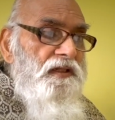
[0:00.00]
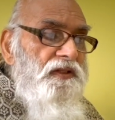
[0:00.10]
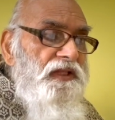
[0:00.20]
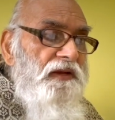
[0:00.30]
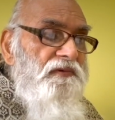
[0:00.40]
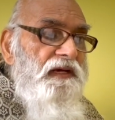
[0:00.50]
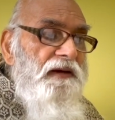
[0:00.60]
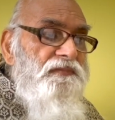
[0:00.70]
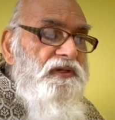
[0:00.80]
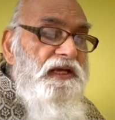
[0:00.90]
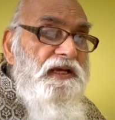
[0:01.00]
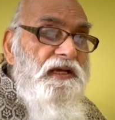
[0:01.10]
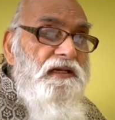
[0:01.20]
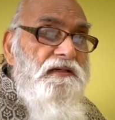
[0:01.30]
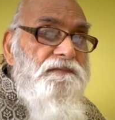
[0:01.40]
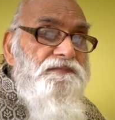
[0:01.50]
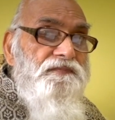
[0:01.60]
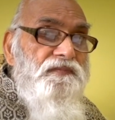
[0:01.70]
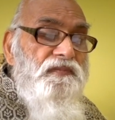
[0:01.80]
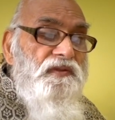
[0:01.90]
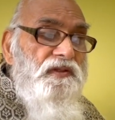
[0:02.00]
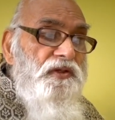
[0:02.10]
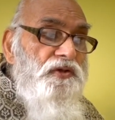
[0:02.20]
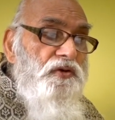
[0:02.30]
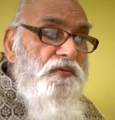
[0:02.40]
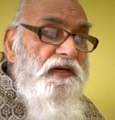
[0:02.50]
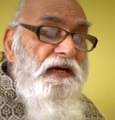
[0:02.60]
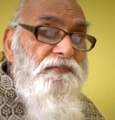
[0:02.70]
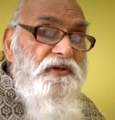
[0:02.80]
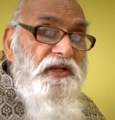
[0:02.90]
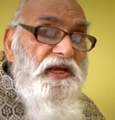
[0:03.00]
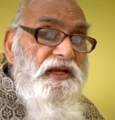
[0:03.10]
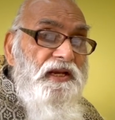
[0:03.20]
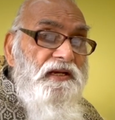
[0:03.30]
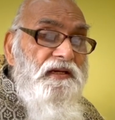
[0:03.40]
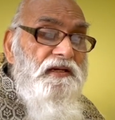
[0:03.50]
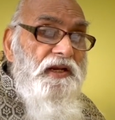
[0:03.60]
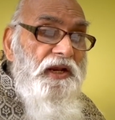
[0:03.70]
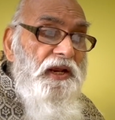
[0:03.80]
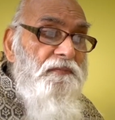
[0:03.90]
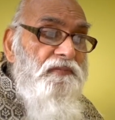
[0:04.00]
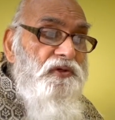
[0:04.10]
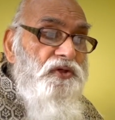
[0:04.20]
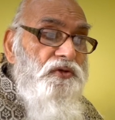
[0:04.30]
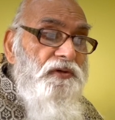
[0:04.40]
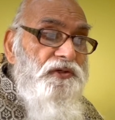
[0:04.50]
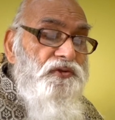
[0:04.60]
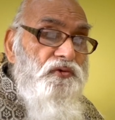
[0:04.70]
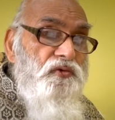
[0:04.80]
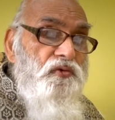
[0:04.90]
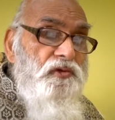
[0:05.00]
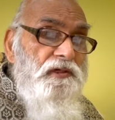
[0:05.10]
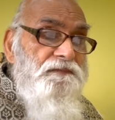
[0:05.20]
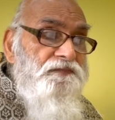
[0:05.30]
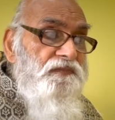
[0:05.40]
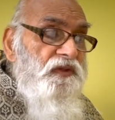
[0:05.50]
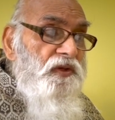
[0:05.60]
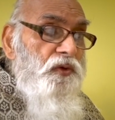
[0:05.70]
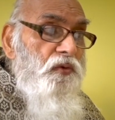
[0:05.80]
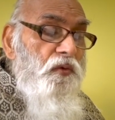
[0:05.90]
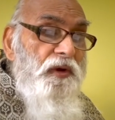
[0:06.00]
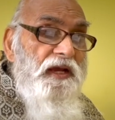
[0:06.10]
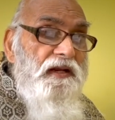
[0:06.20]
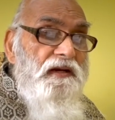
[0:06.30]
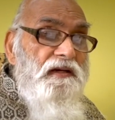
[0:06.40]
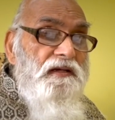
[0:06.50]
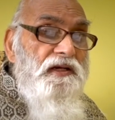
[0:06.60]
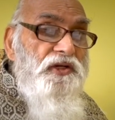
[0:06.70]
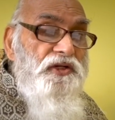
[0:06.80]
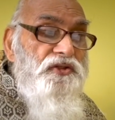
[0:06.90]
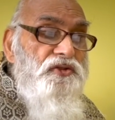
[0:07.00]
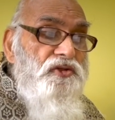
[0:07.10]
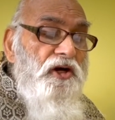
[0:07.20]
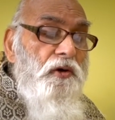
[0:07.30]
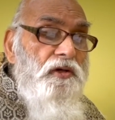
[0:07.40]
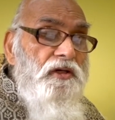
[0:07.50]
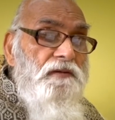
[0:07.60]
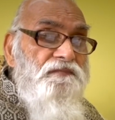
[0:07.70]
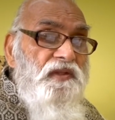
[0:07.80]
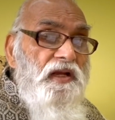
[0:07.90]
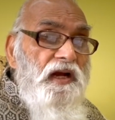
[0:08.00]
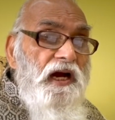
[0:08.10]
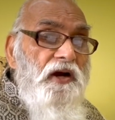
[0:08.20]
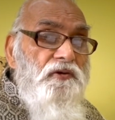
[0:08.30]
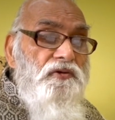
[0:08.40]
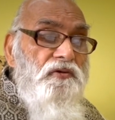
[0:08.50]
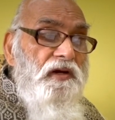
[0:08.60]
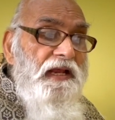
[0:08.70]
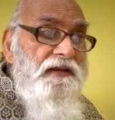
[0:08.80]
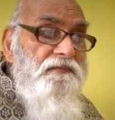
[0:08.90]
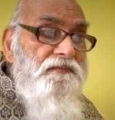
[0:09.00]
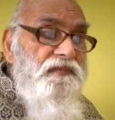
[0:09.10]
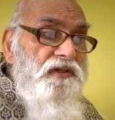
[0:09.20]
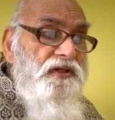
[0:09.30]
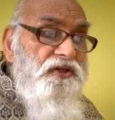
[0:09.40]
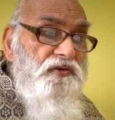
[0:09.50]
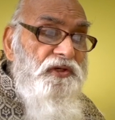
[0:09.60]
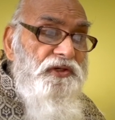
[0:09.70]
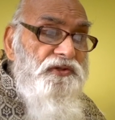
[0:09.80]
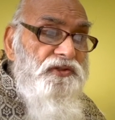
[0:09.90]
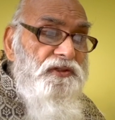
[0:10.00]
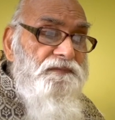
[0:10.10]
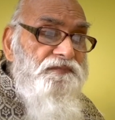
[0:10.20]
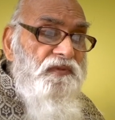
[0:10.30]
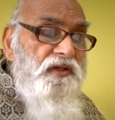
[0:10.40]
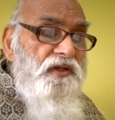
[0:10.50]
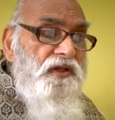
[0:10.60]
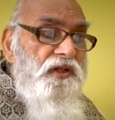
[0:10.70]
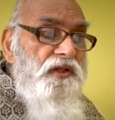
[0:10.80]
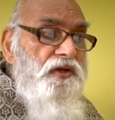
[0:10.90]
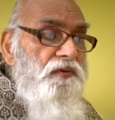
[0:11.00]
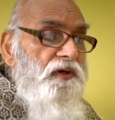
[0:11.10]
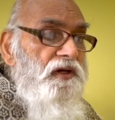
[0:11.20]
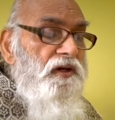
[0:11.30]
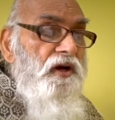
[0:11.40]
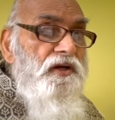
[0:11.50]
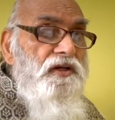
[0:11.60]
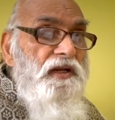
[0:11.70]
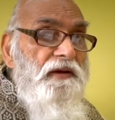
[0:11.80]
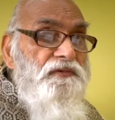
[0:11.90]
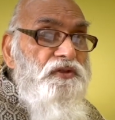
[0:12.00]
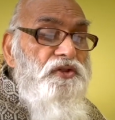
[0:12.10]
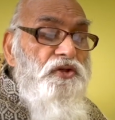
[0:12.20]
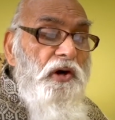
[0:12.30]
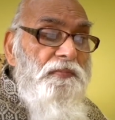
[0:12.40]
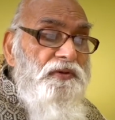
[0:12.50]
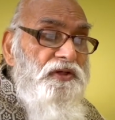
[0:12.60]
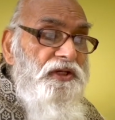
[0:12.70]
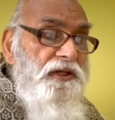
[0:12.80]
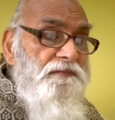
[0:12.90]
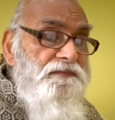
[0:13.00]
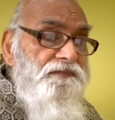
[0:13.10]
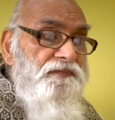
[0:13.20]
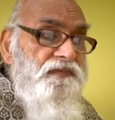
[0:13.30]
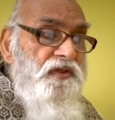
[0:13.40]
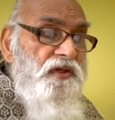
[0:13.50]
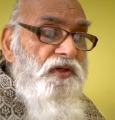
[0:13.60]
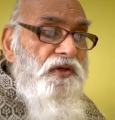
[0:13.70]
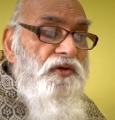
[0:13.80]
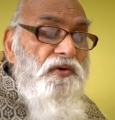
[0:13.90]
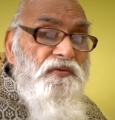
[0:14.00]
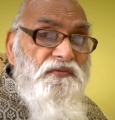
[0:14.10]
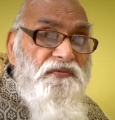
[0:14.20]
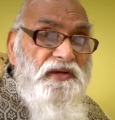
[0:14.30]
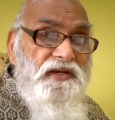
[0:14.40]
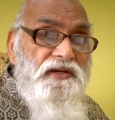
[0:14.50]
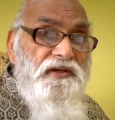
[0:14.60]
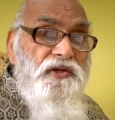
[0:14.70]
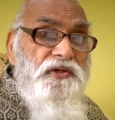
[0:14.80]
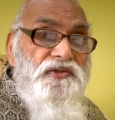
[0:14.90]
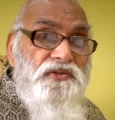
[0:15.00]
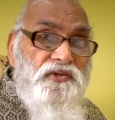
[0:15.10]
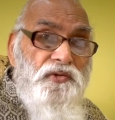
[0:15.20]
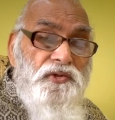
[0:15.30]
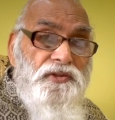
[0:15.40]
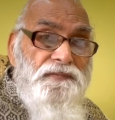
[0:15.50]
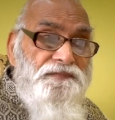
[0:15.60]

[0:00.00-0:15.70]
they would have taken, you would have taken him to a school where it is taught how to climb trees. You would not have stopped him. Your fear is good.